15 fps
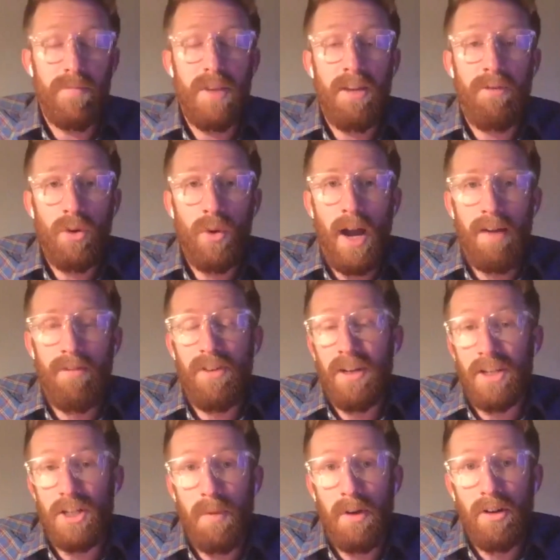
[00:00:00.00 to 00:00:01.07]
if you have an
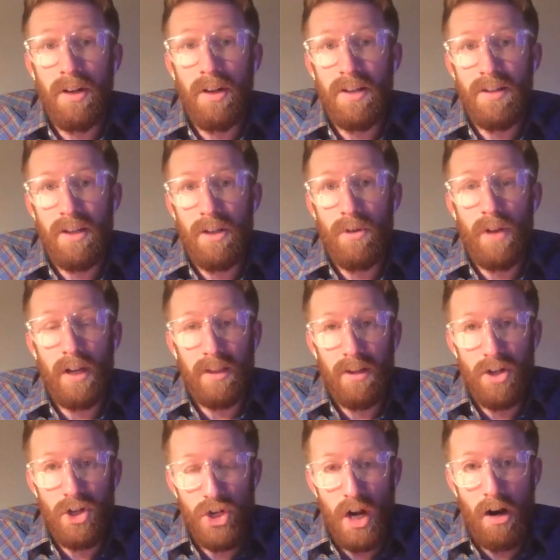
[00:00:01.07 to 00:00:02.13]
experience that you'd like to
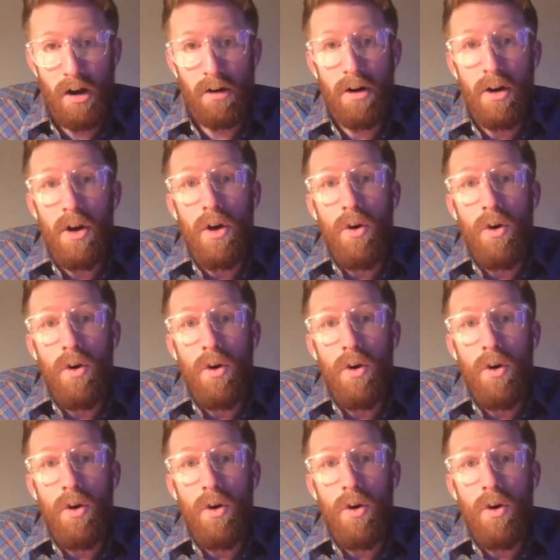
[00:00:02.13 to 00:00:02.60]
share,